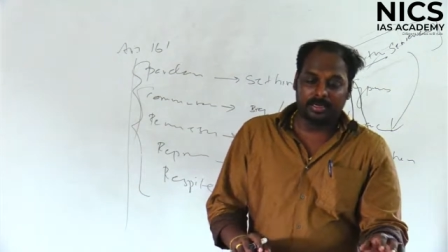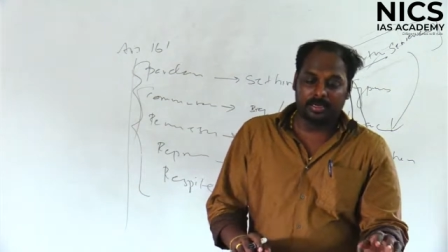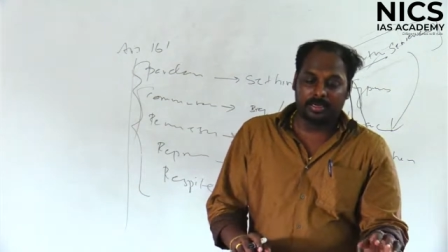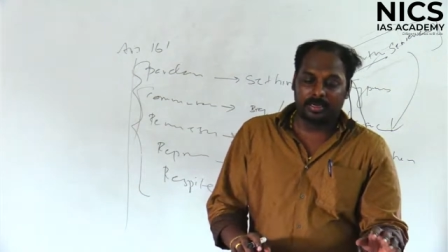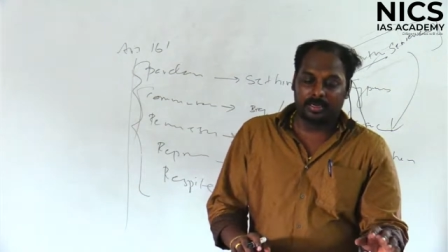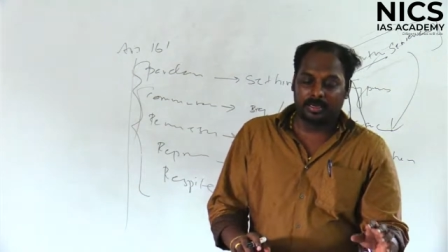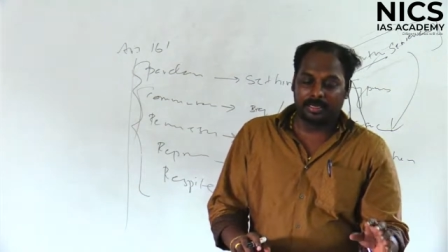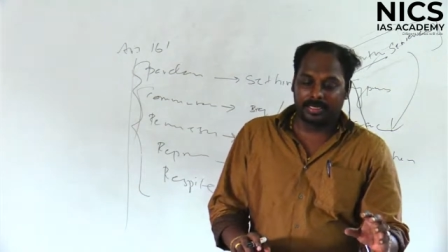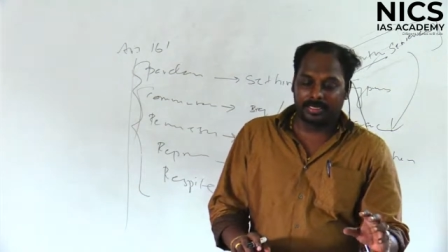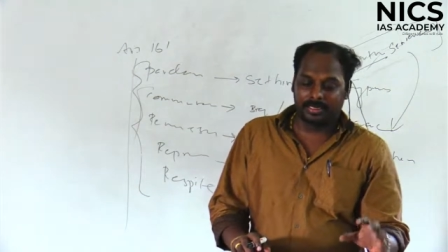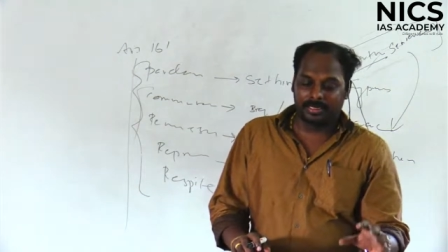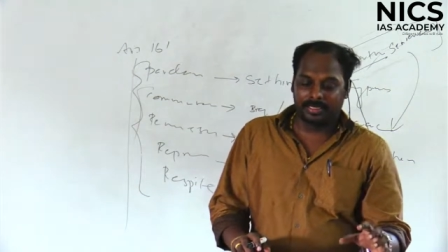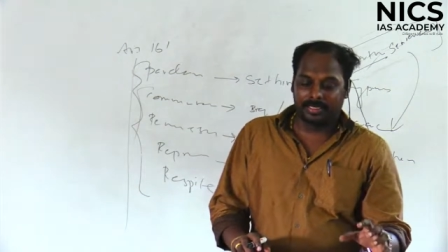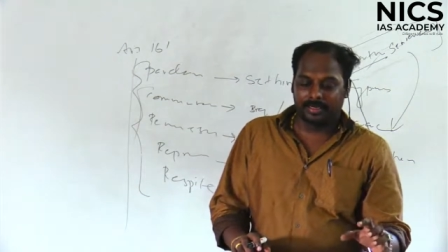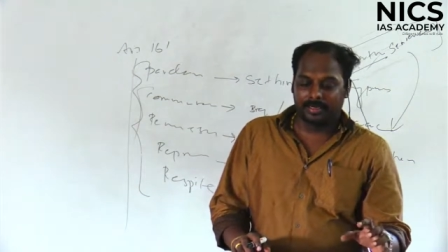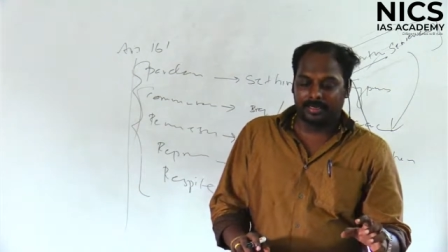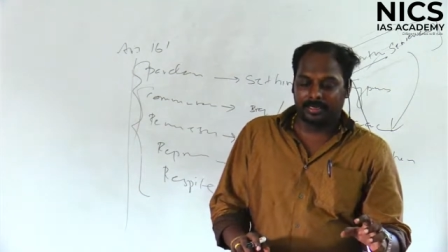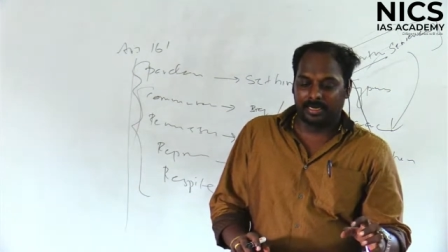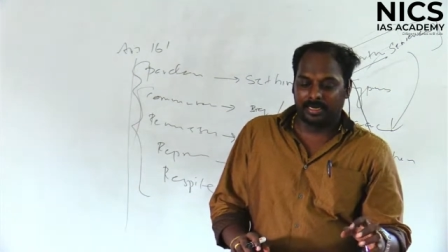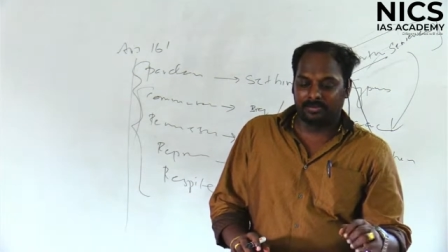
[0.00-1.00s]
uh, Indian
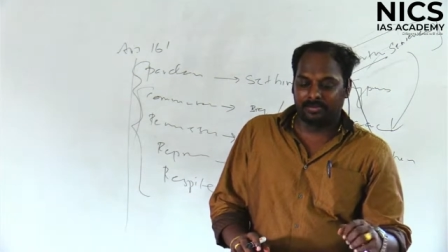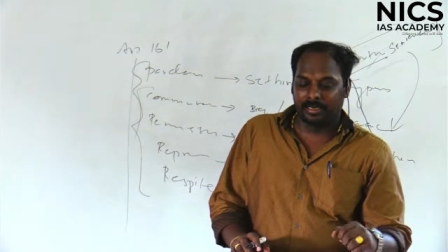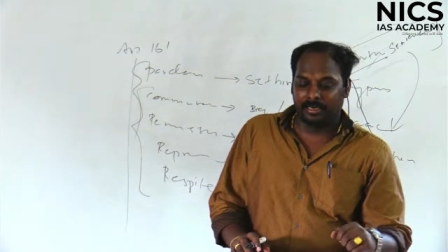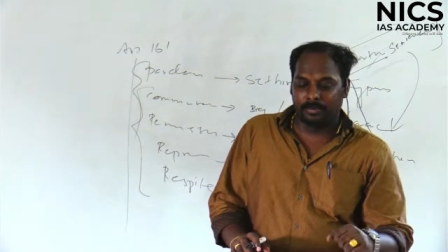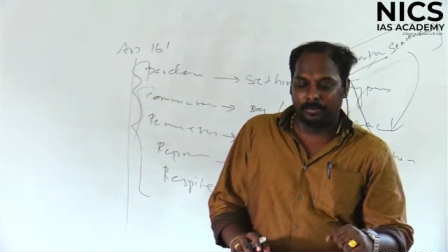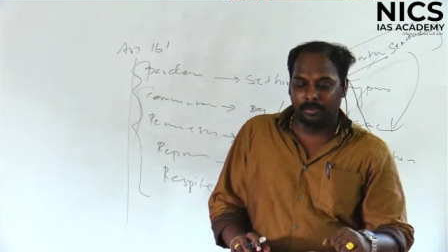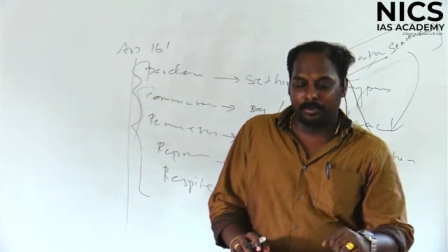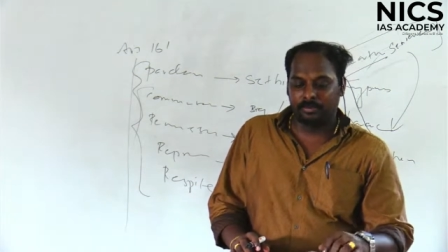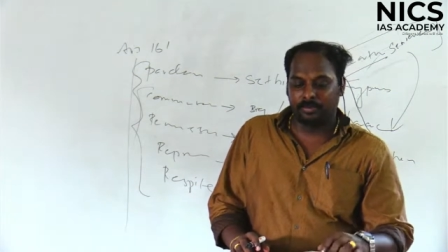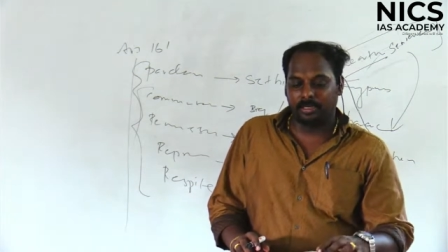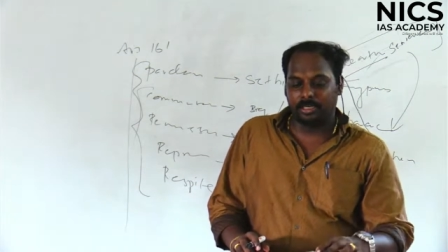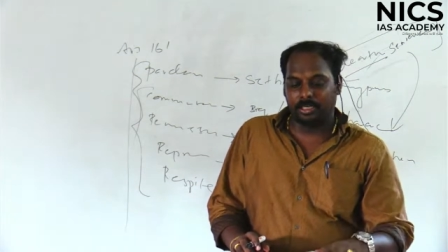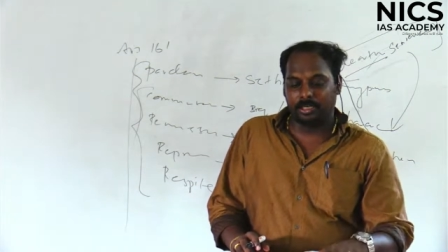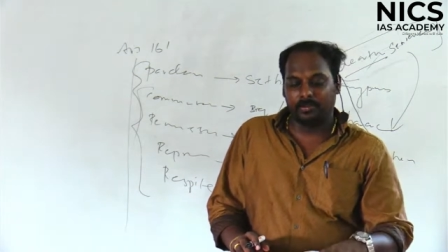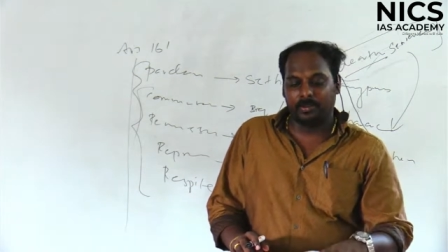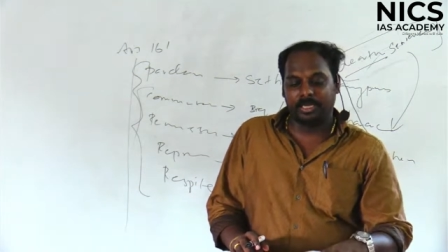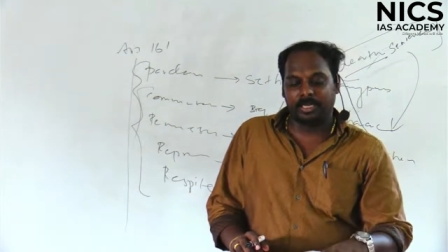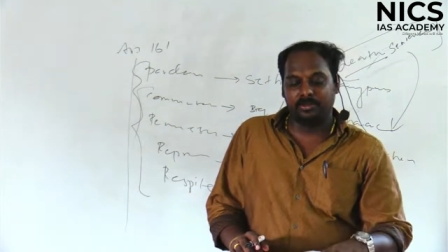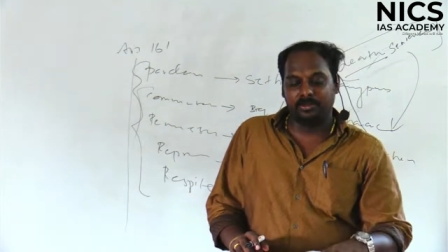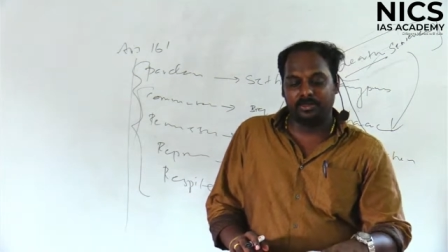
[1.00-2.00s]
elephant porthoraikkum
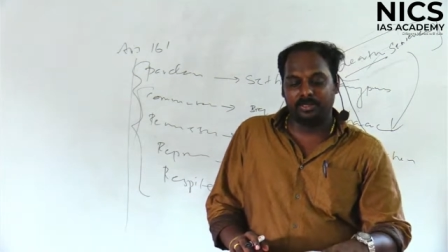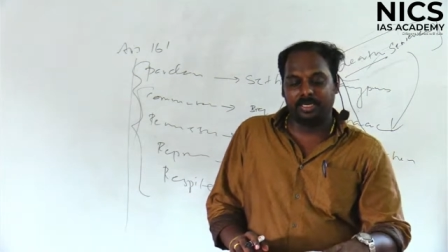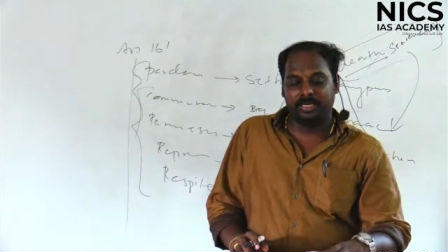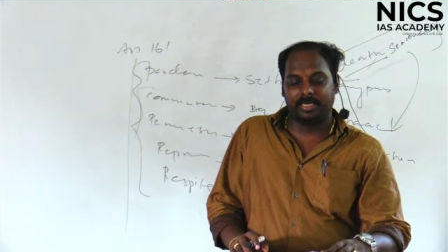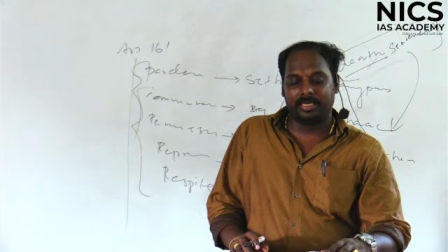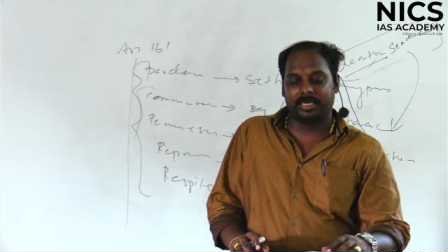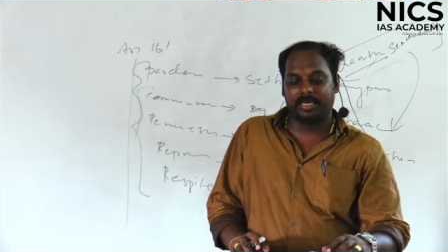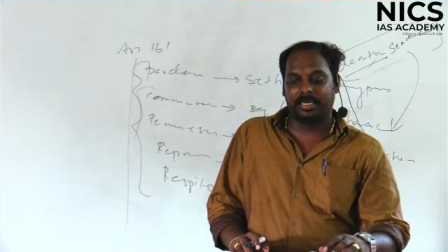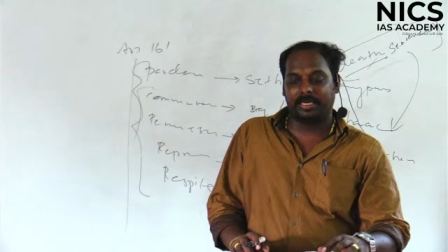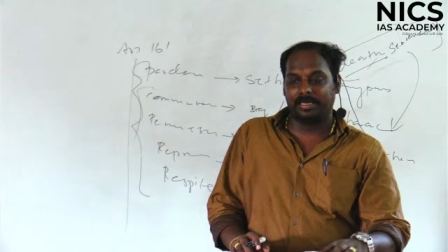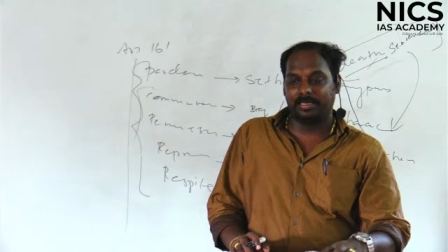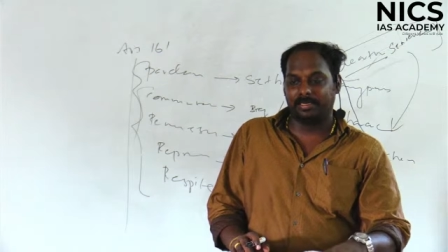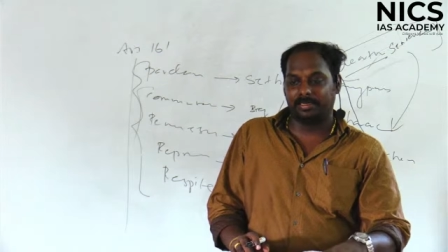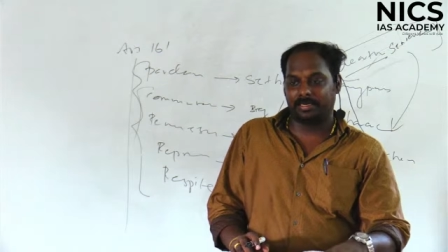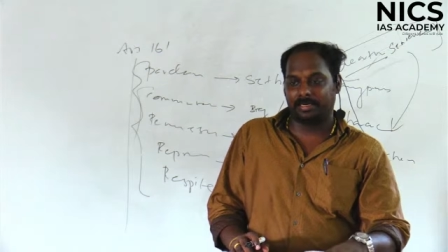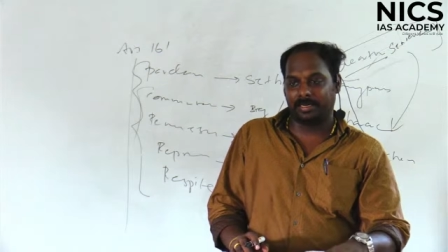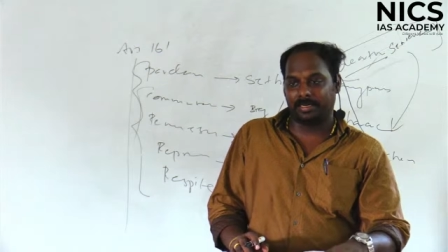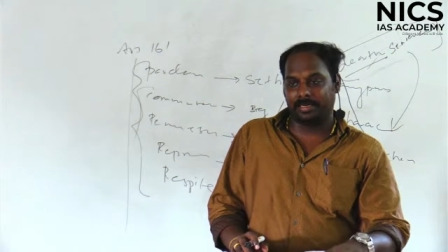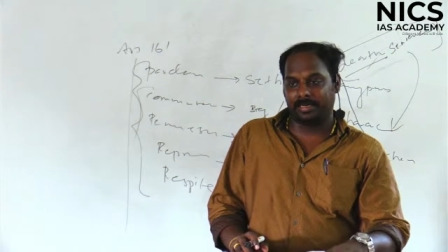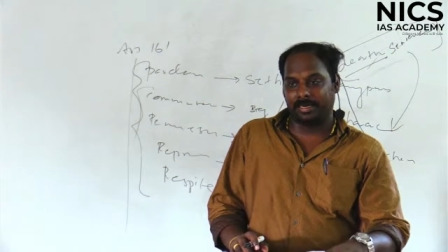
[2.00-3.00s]
I U C N red list
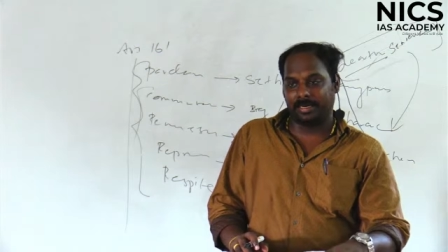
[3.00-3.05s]
la